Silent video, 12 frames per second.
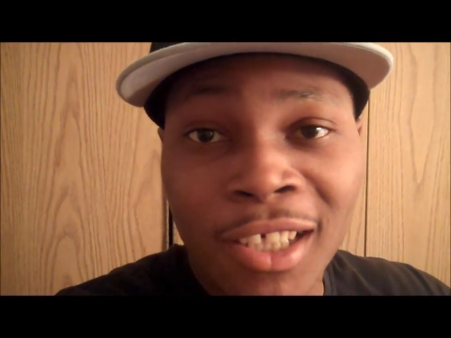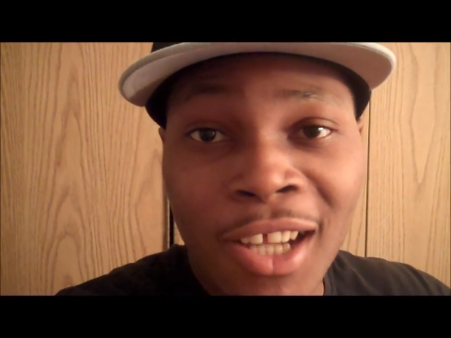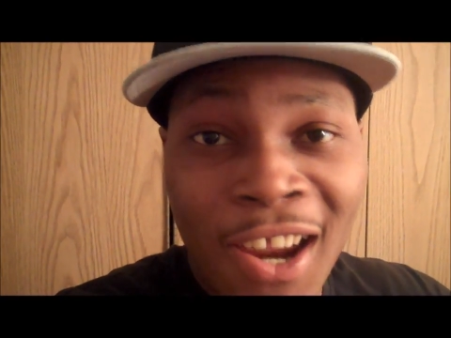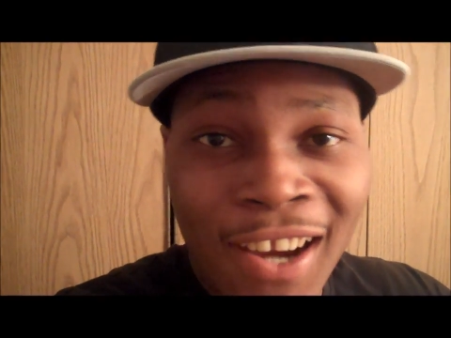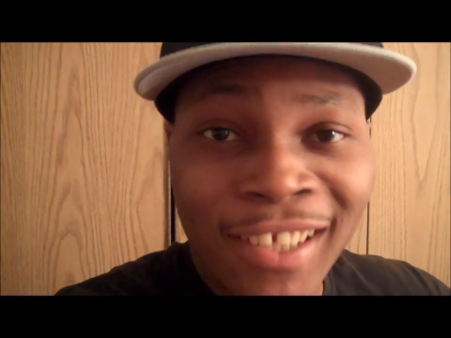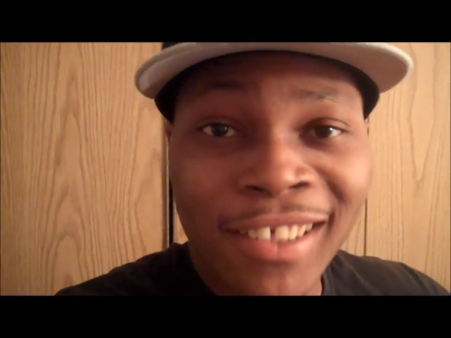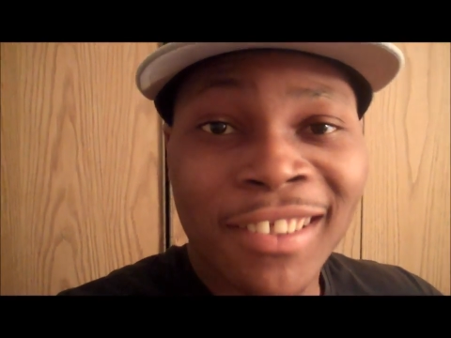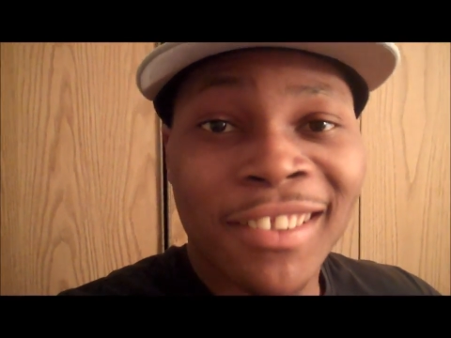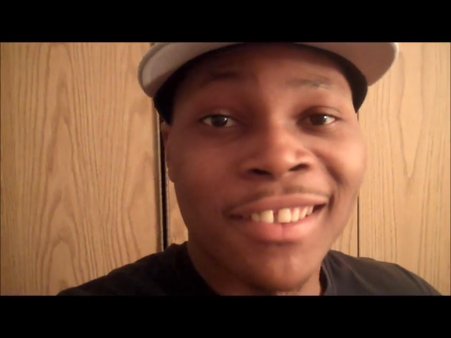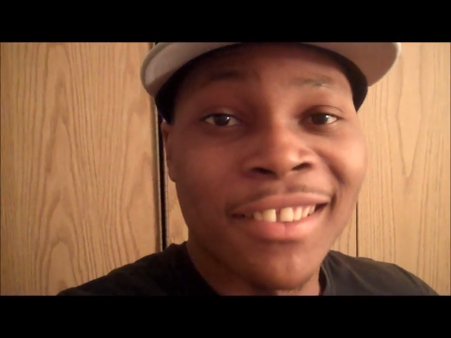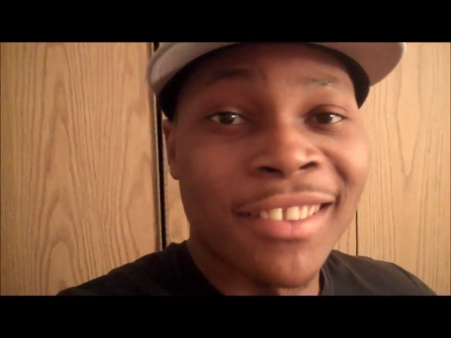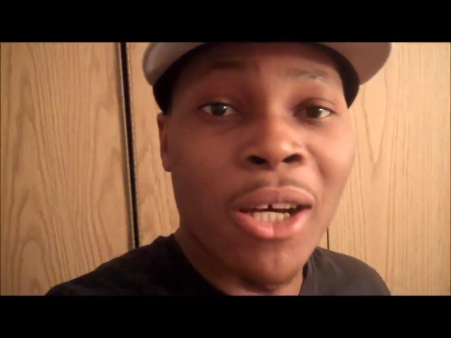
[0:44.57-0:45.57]
Alright?
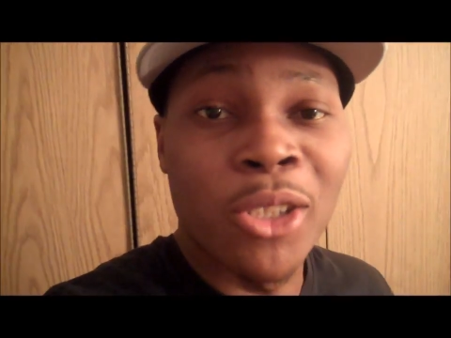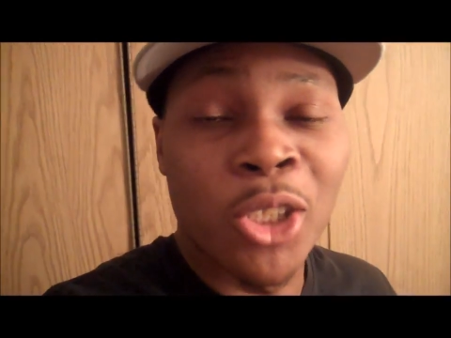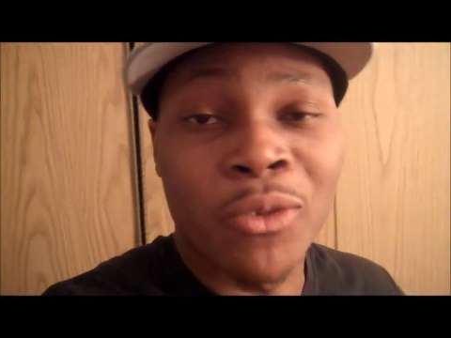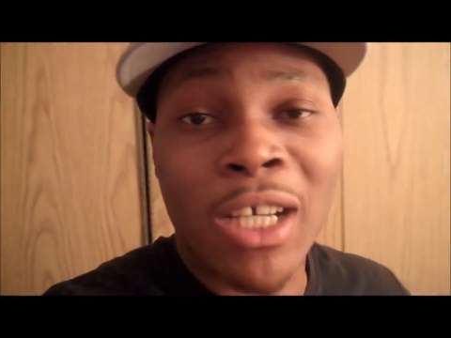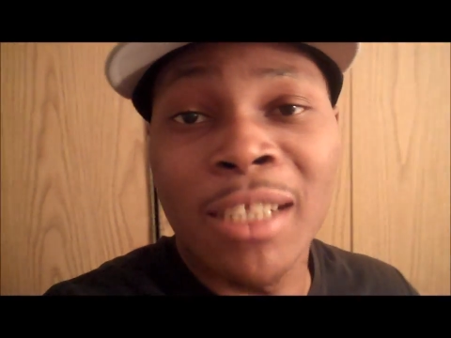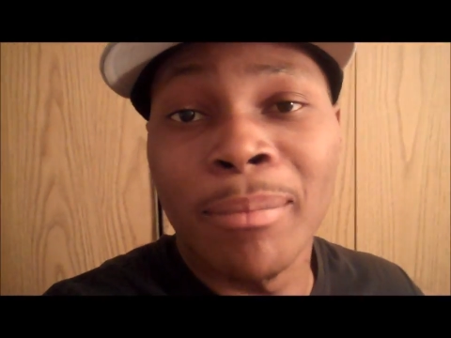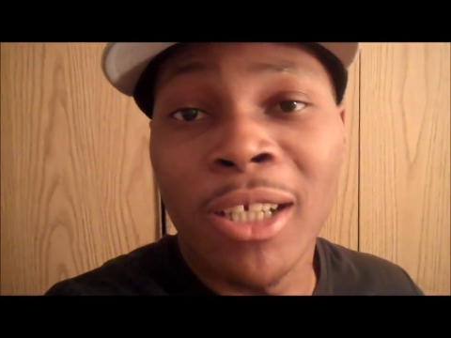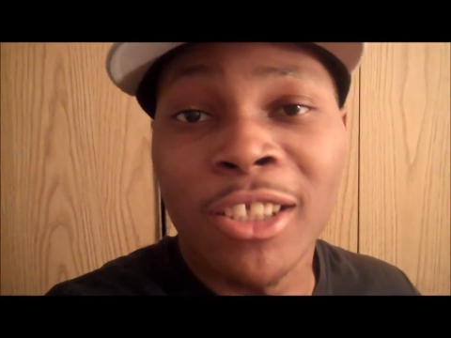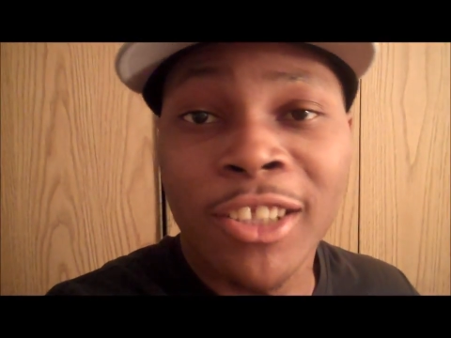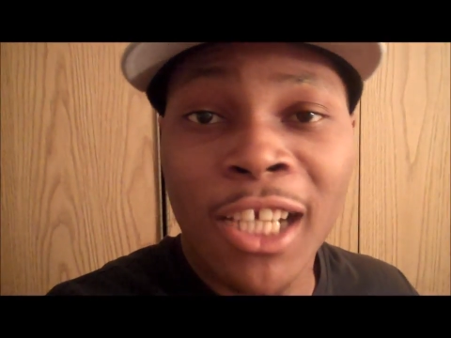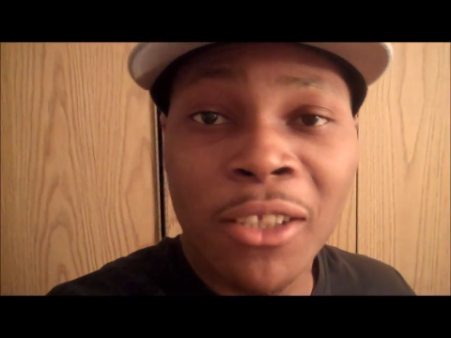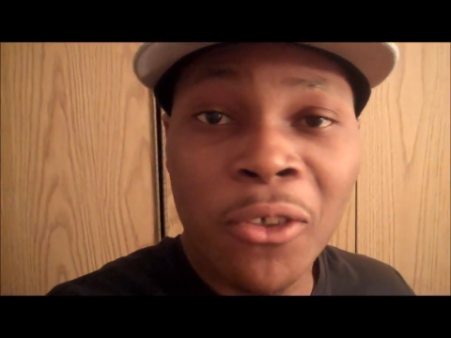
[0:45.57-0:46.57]
Subscribe to my
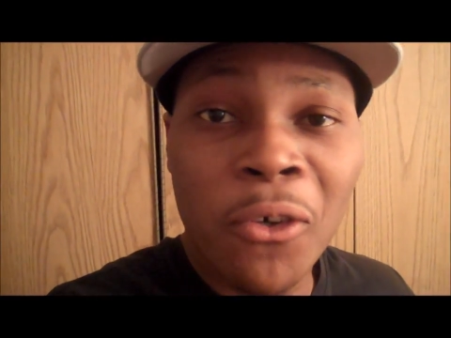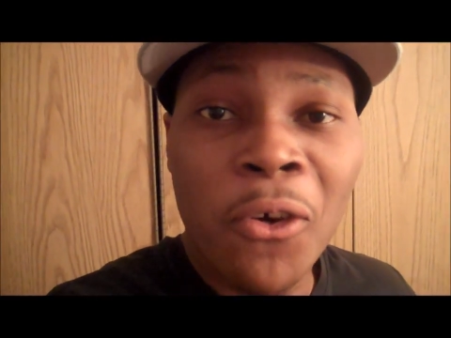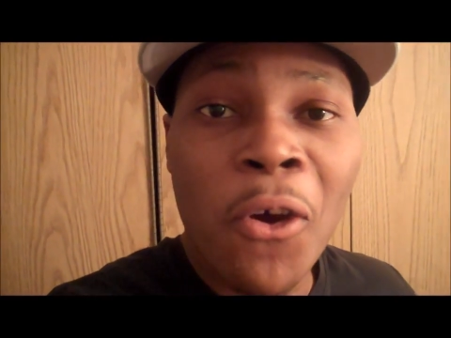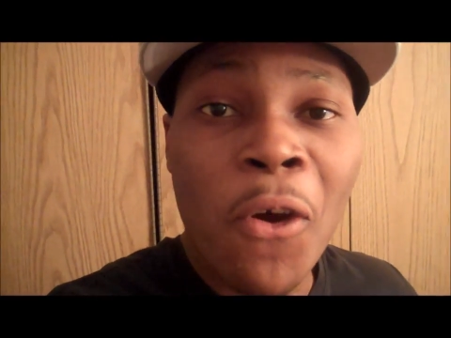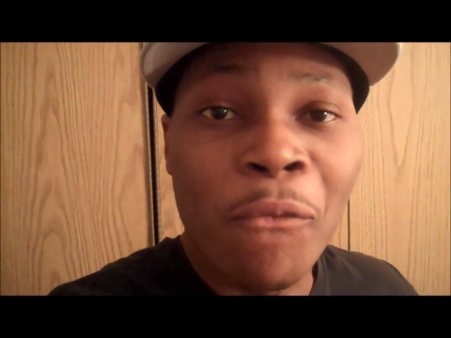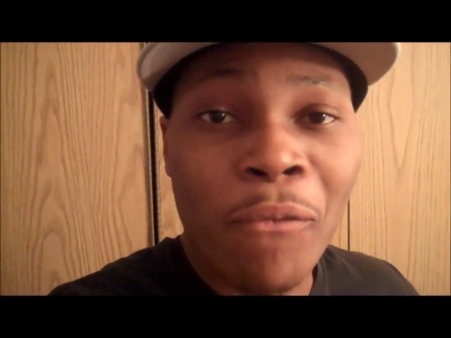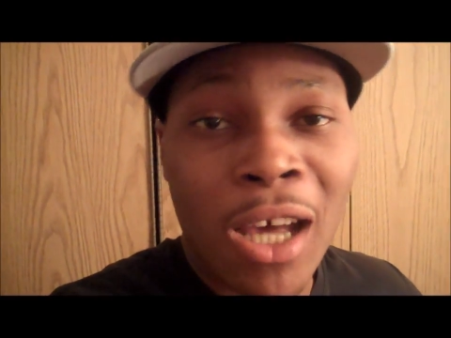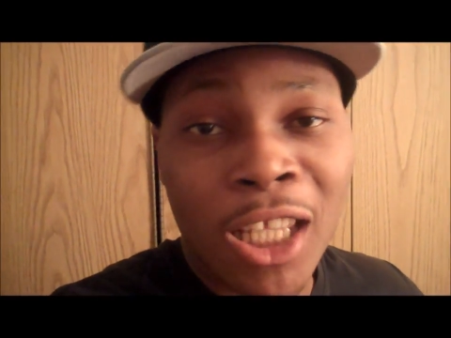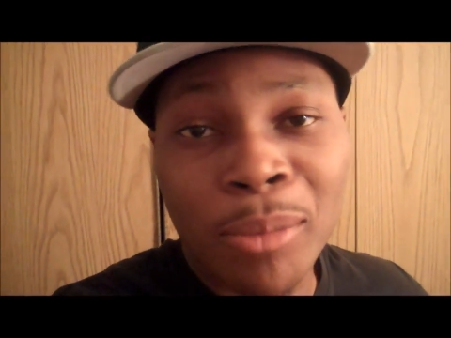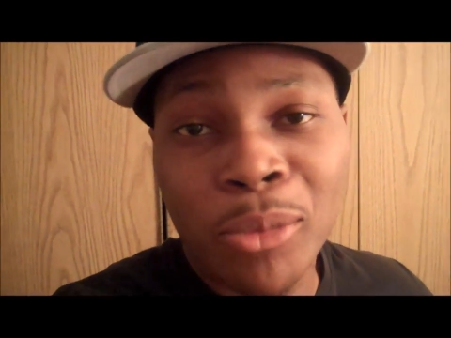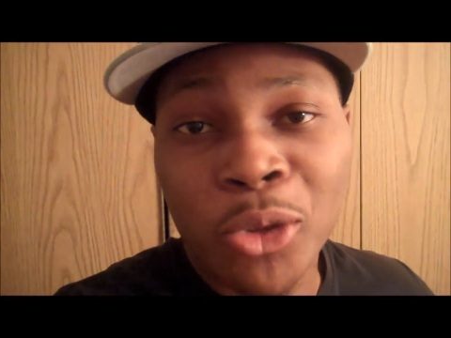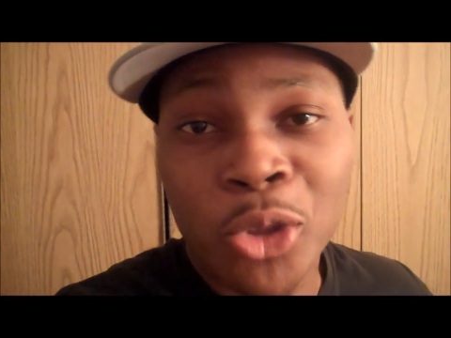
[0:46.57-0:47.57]
channel. Follow
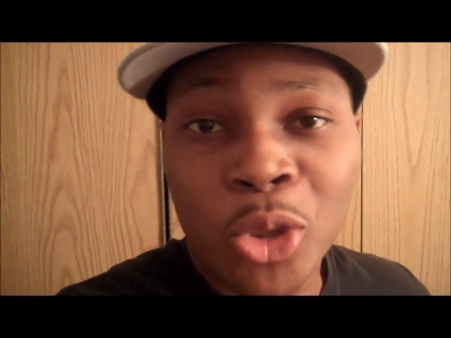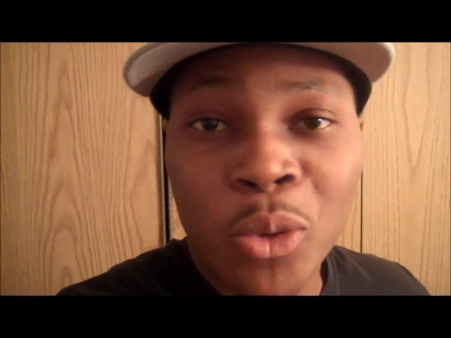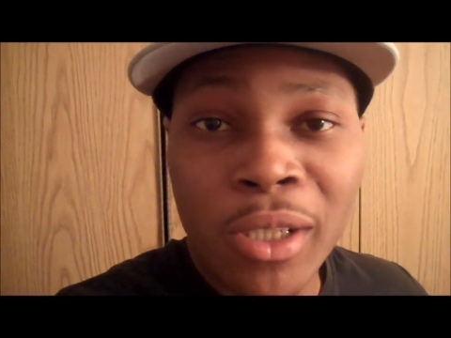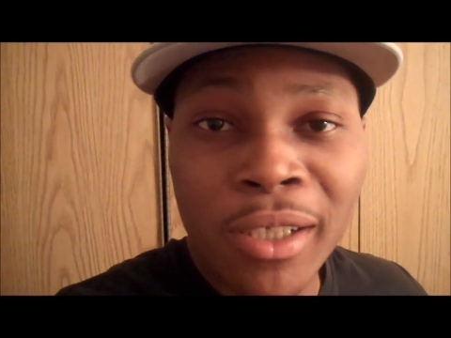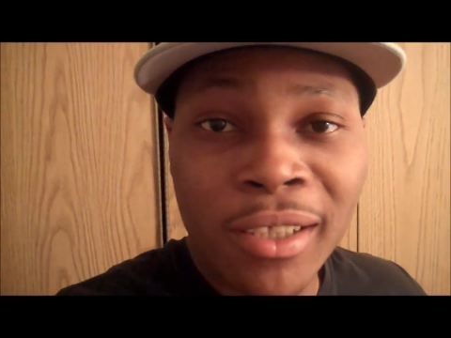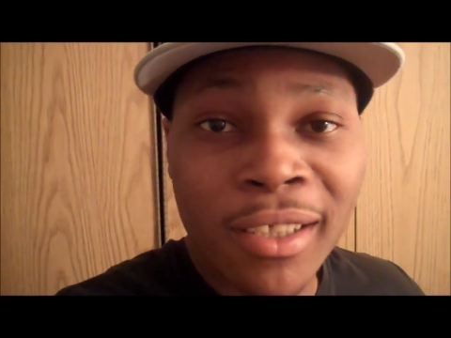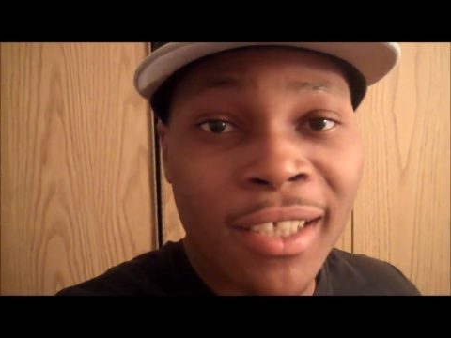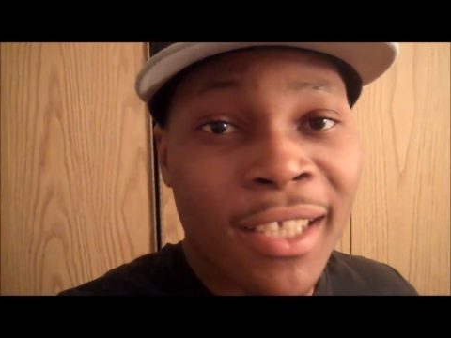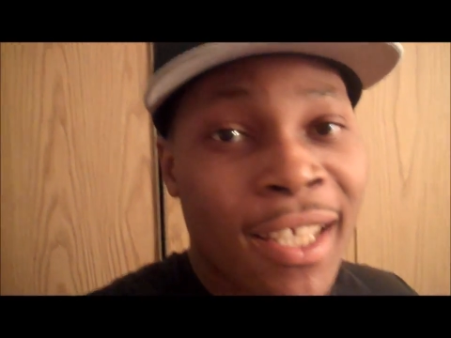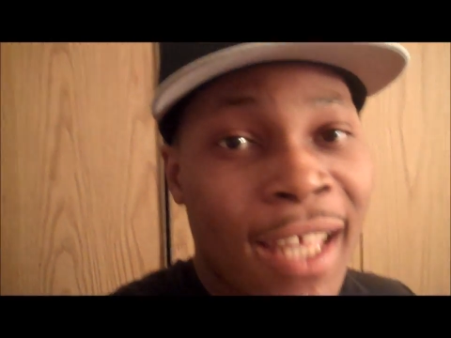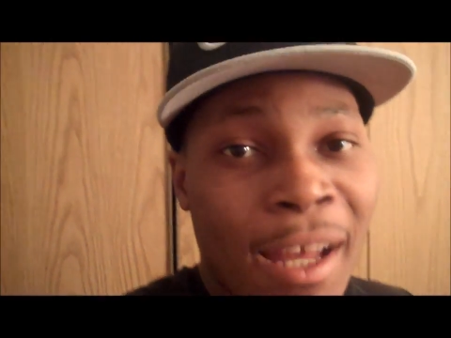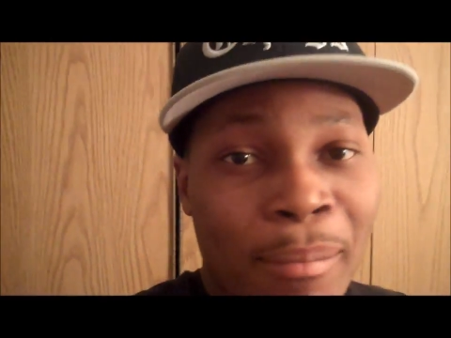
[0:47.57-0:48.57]
me on Twitter.
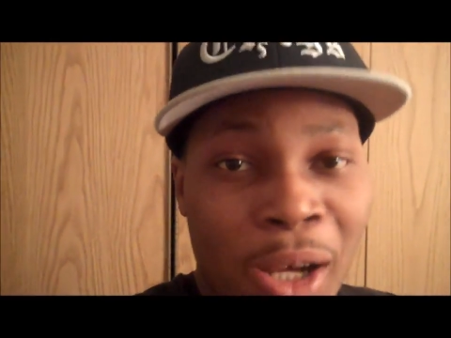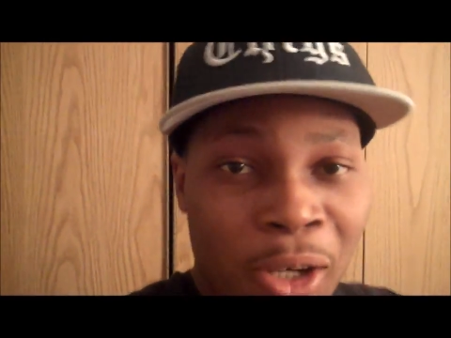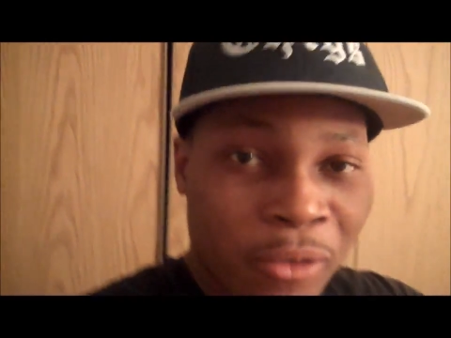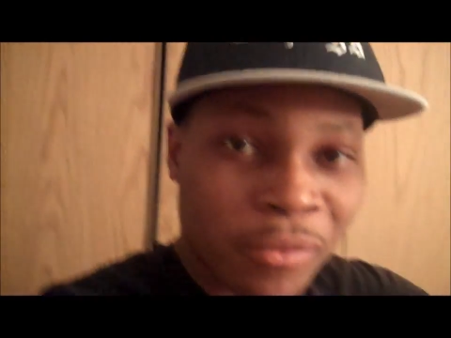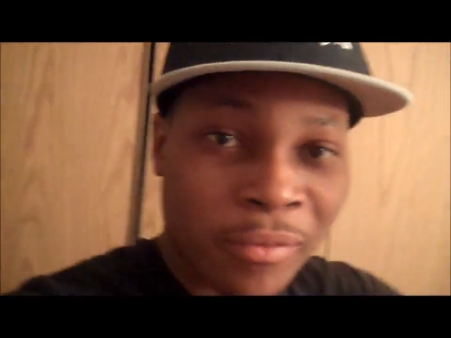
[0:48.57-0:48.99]
I'm out.